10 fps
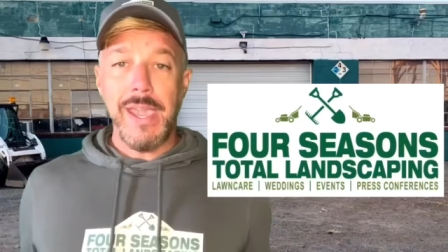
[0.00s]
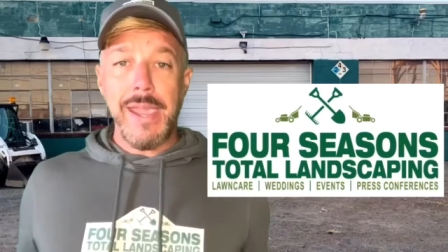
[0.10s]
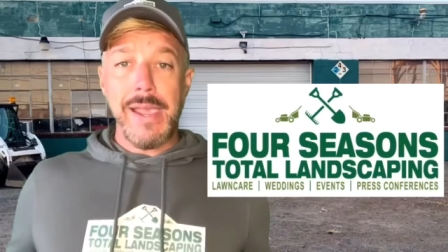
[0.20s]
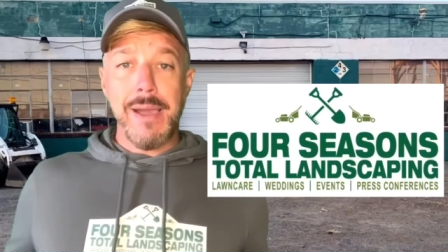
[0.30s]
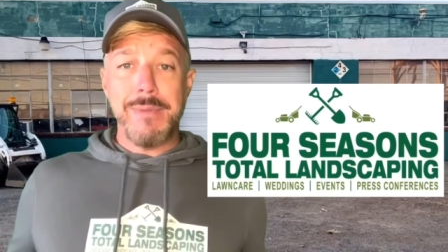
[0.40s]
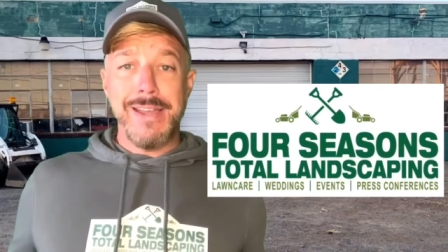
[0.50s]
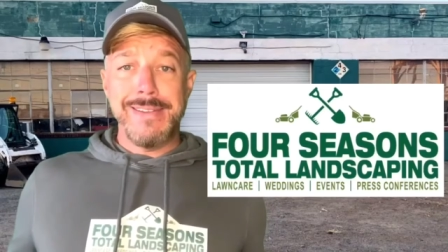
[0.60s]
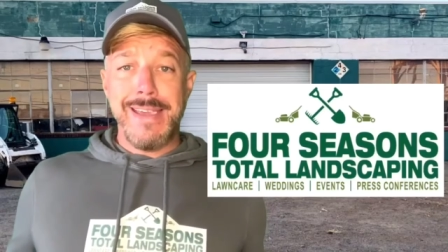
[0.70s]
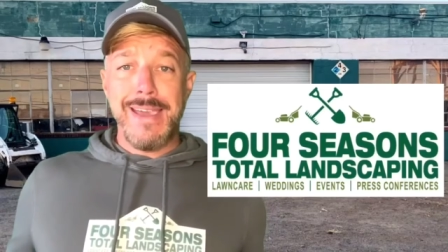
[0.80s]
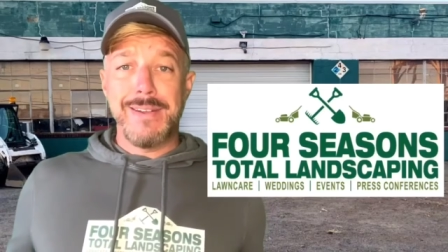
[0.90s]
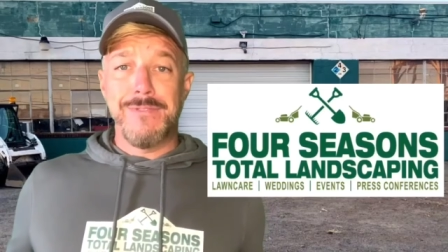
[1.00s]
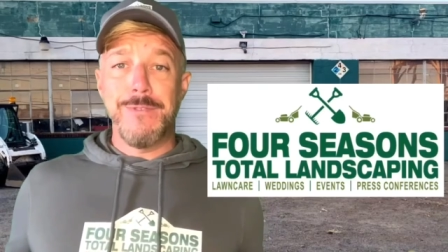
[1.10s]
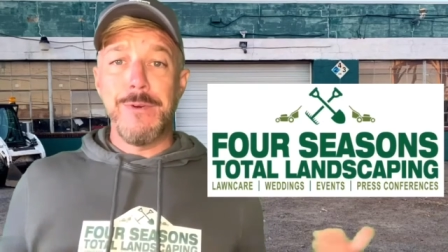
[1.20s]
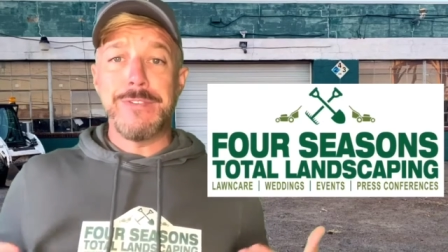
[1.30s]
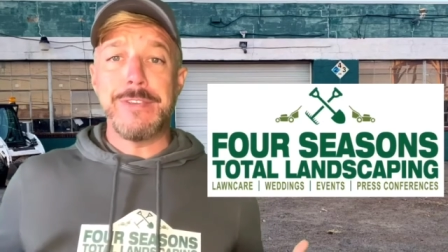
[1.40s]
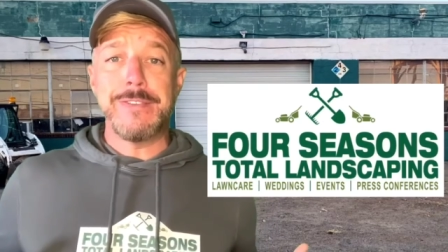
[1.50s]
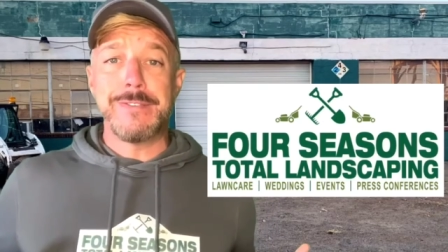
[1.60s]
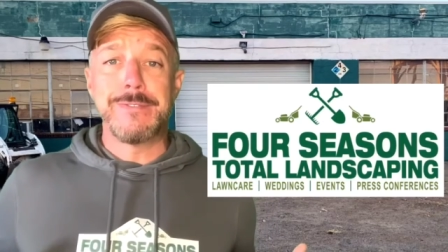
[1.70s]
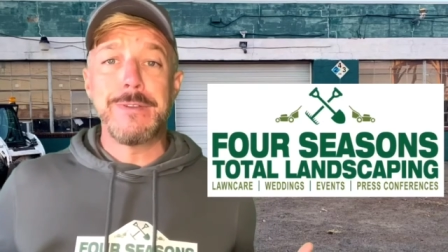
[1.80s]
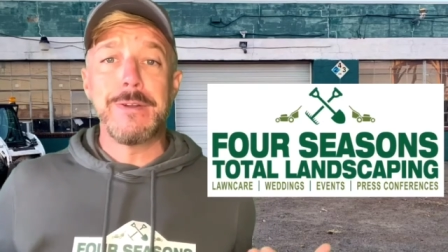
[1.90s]
Come on down to Four Seasons
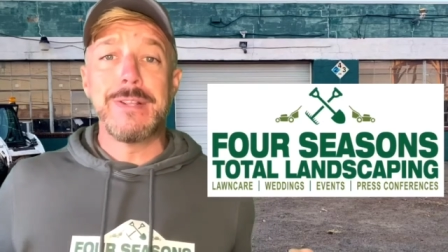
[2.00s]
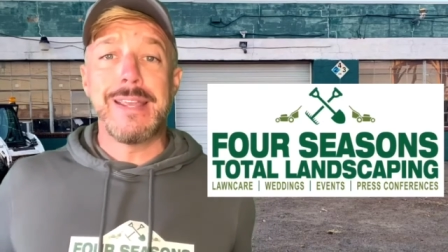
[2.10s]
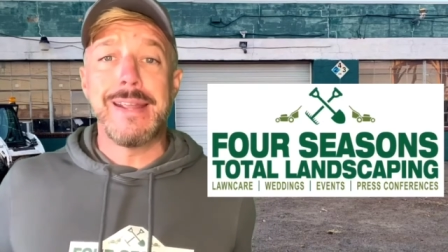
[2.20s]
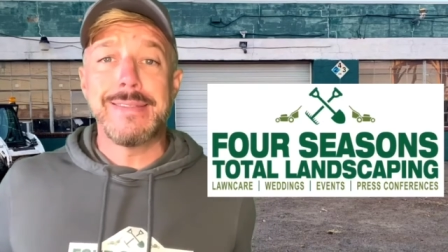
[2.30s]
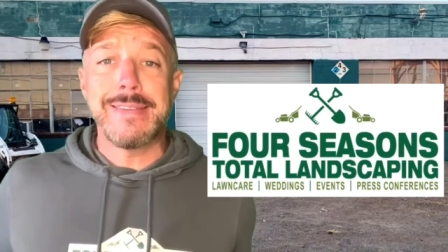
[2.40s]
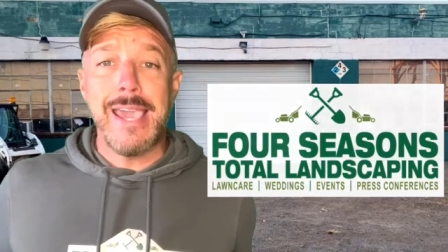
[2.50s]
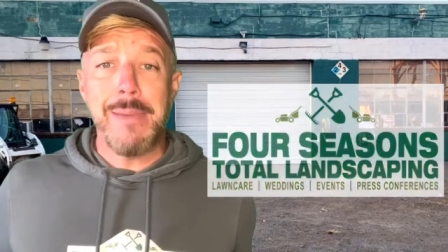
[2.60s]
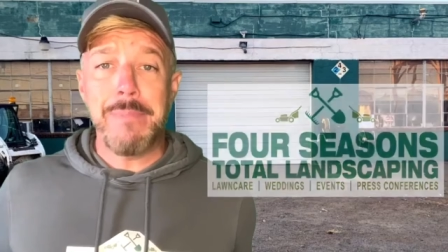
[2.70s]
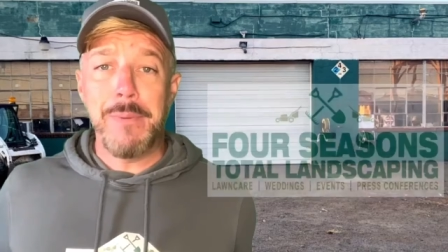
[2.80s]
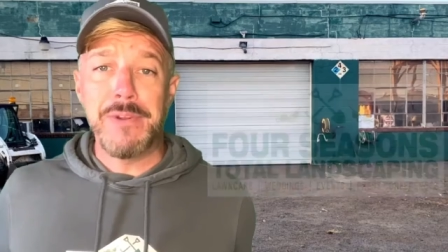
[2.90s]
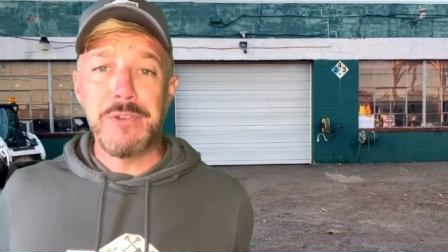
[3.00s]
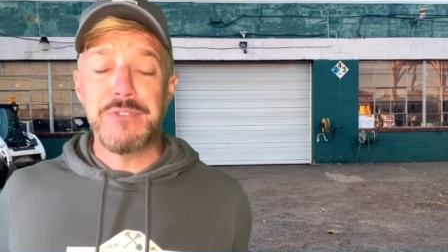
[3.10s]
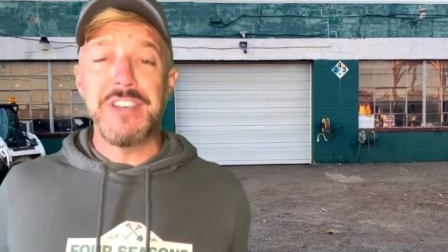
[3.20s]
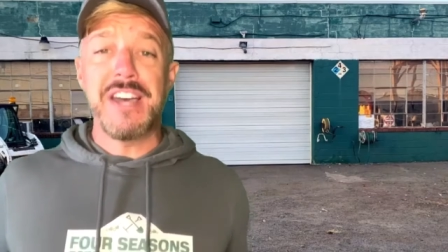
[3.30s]
Total Landscaping. We do tons of